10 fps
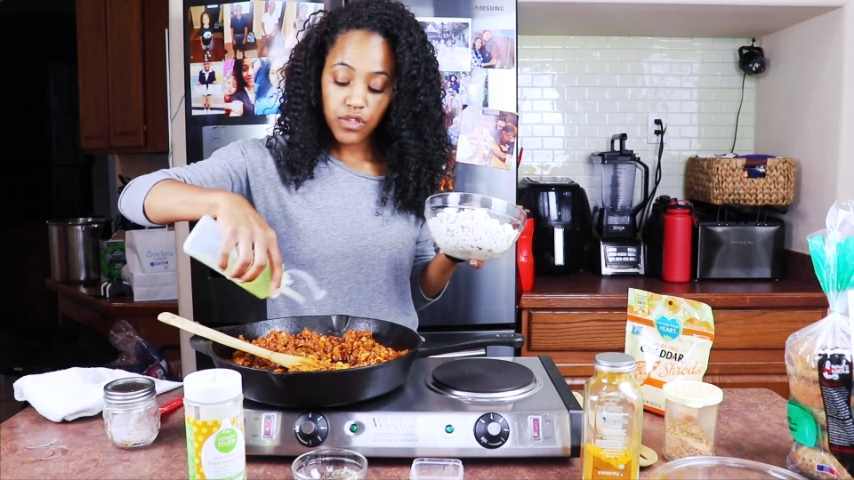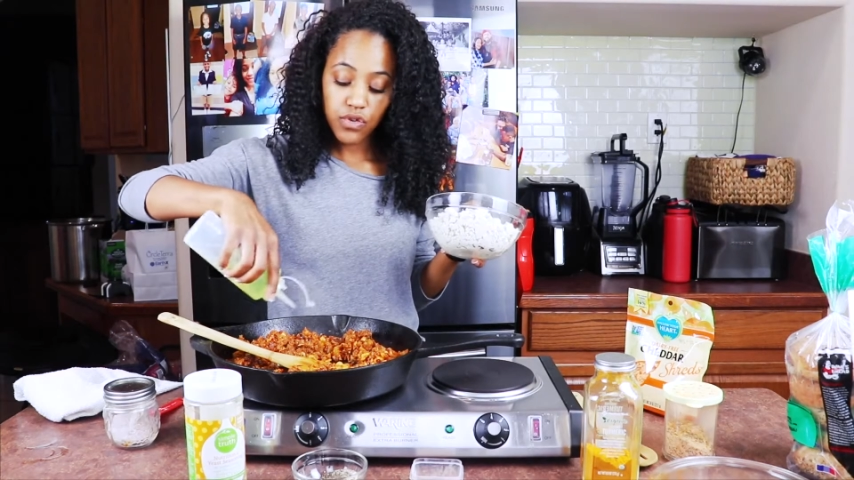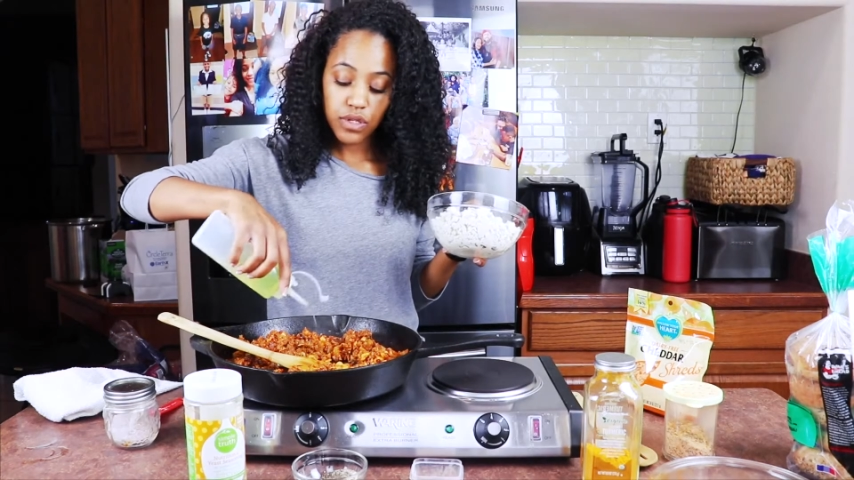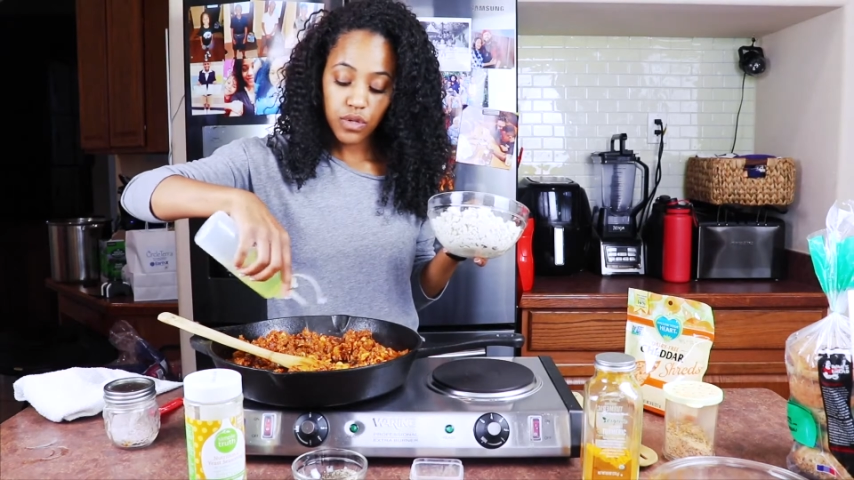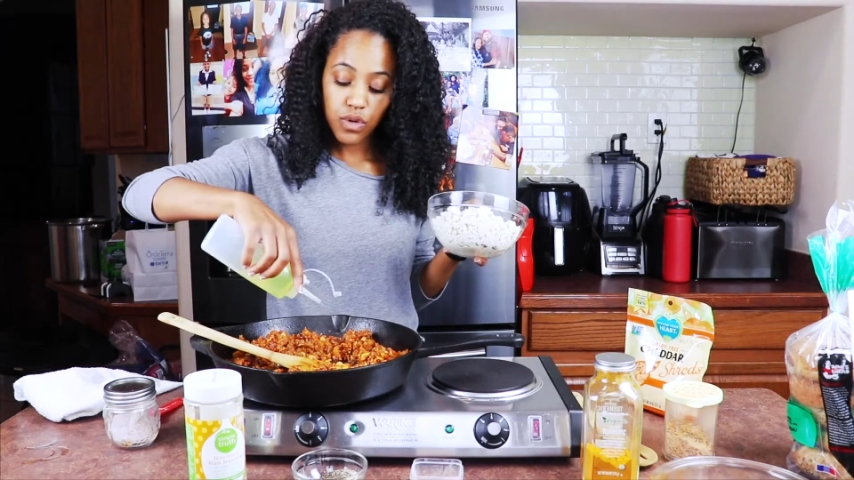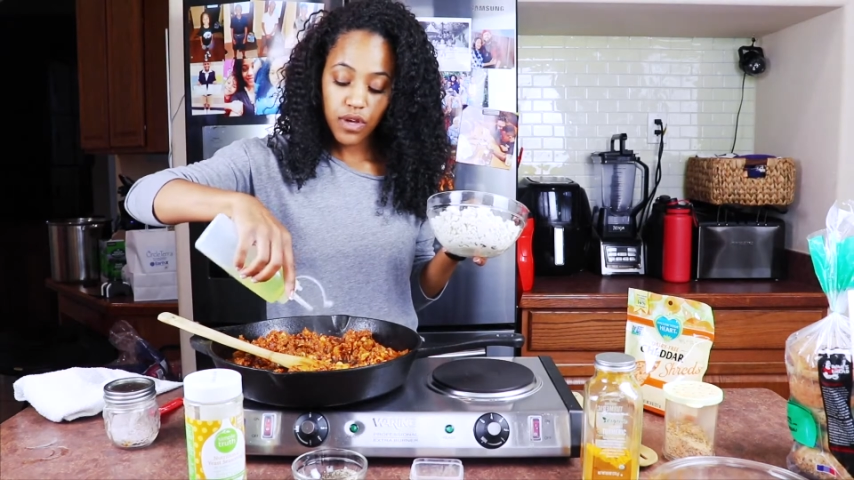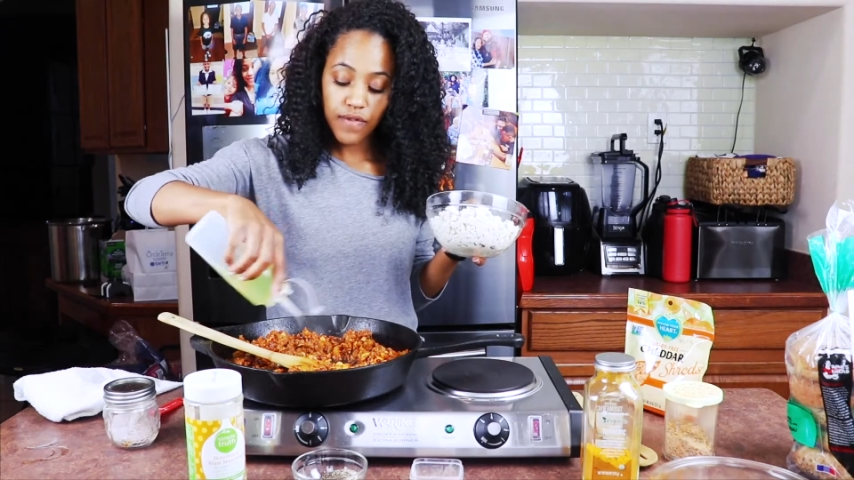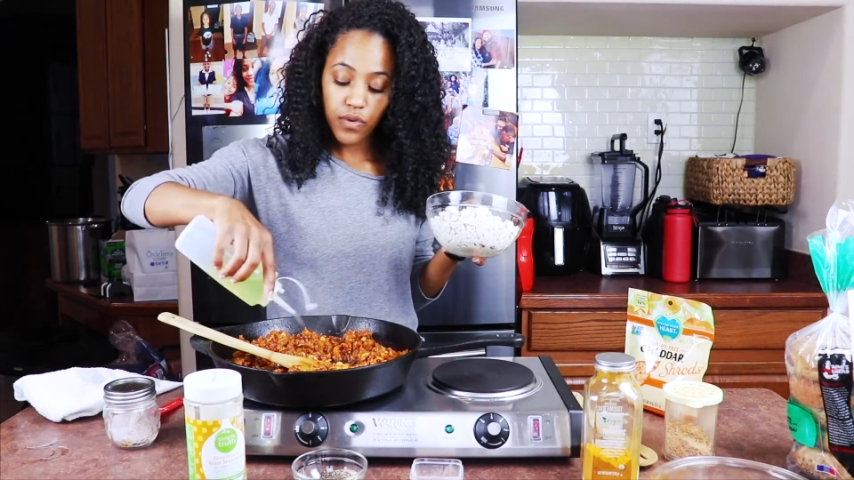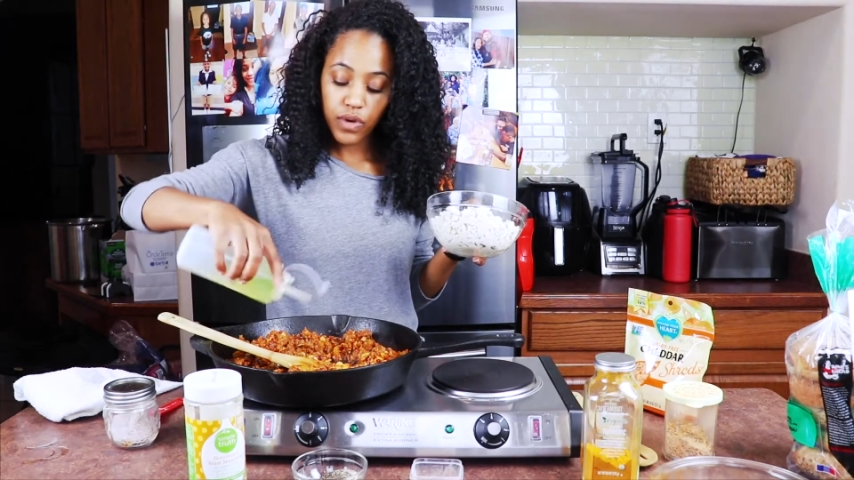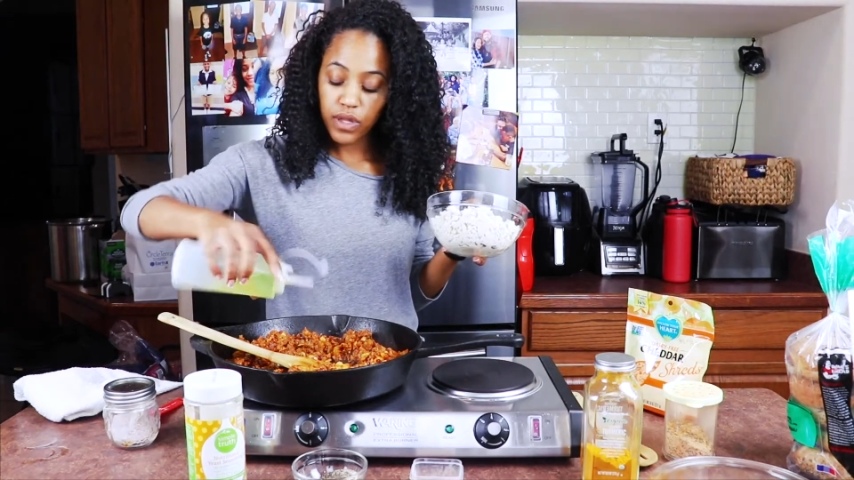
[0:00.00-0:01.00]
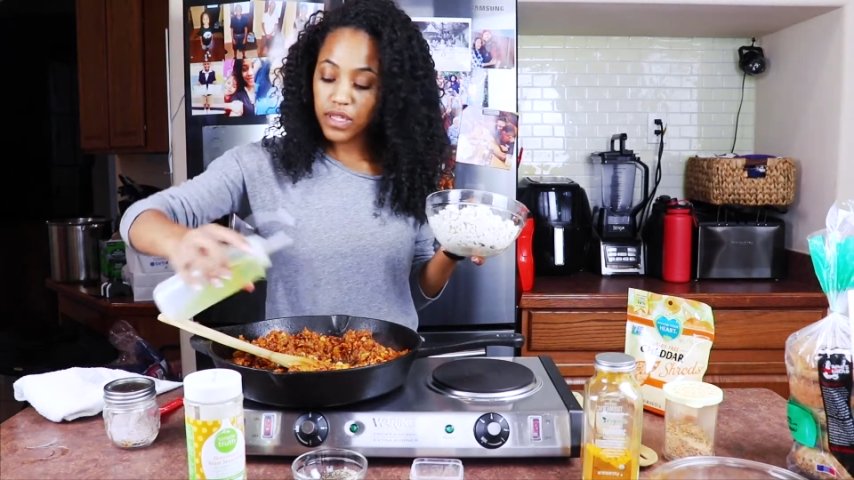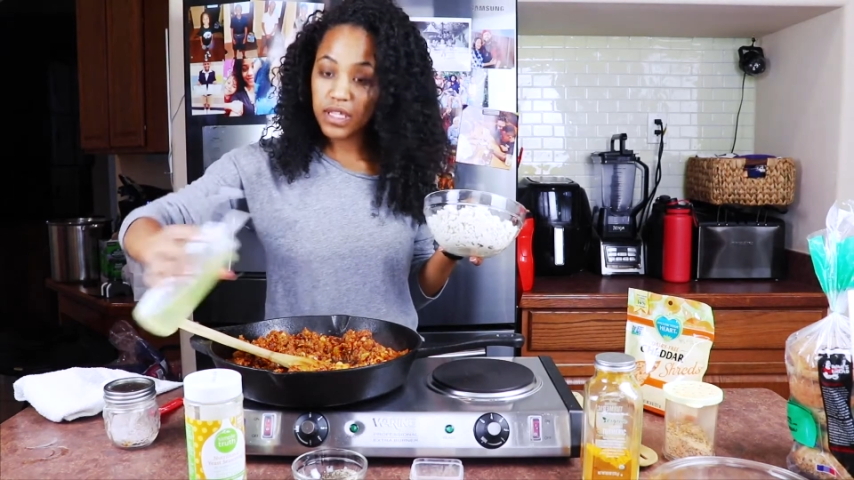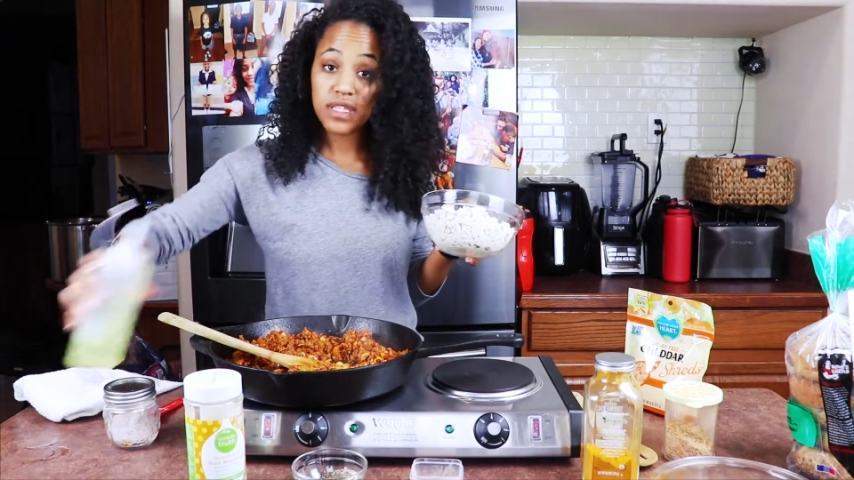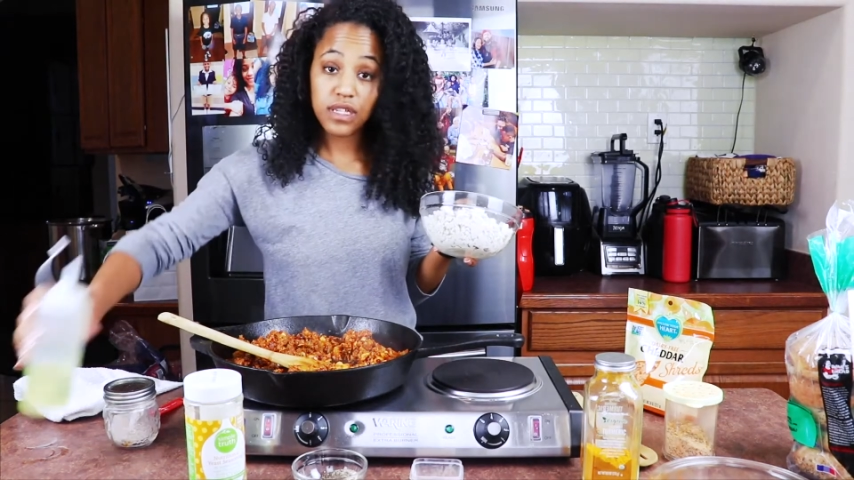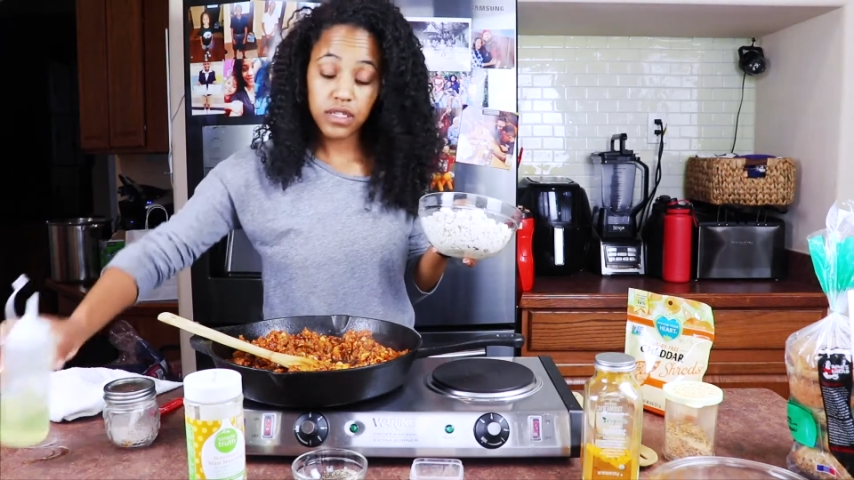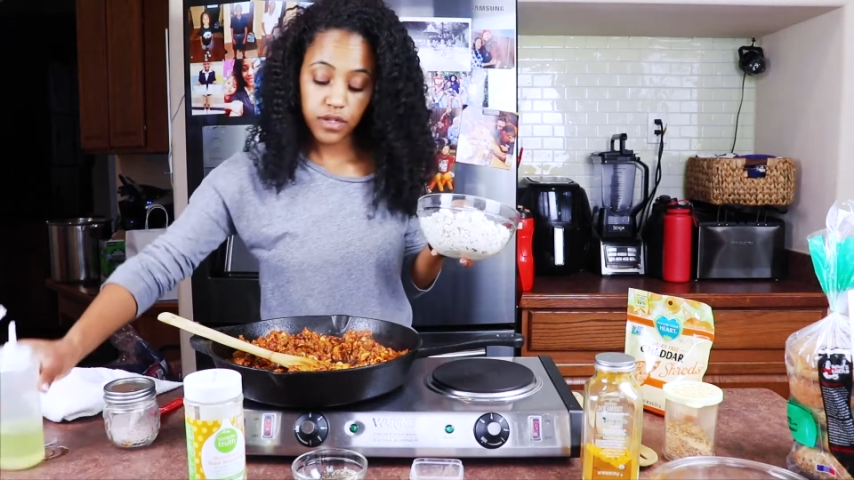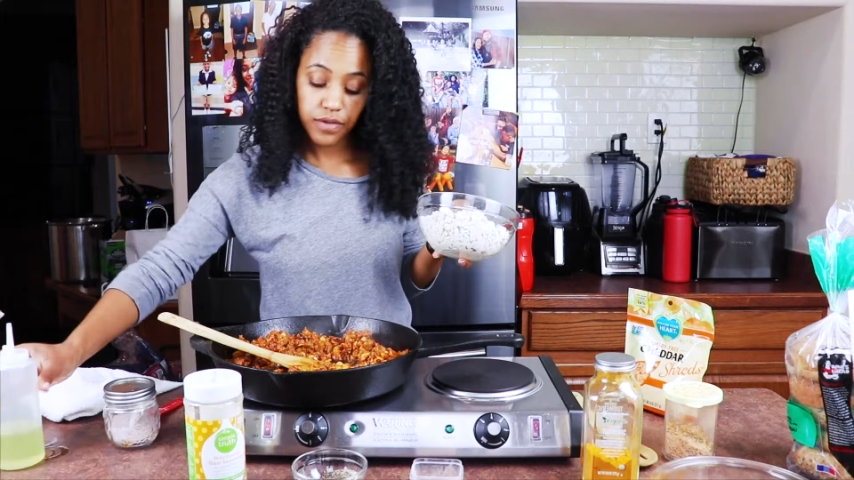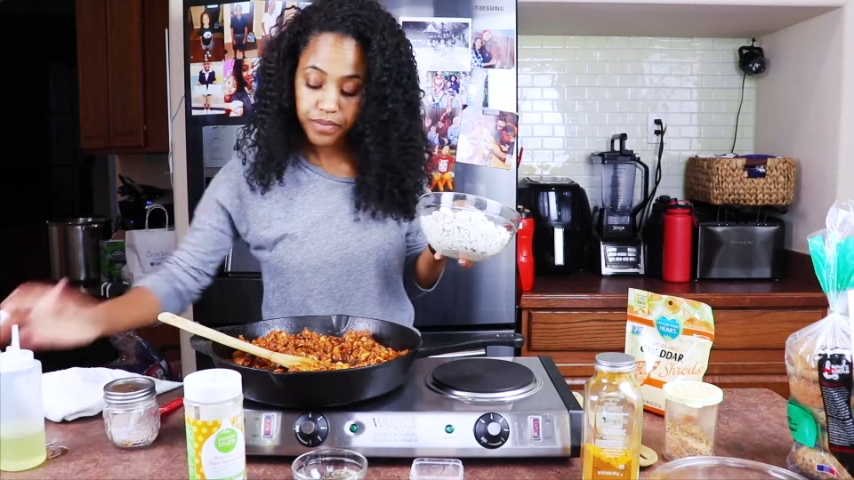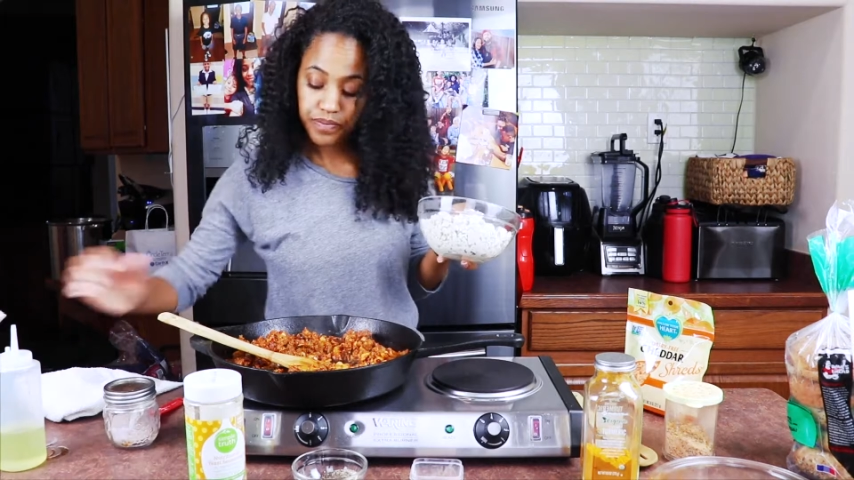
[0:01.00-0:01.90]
drizzle of oil in the center.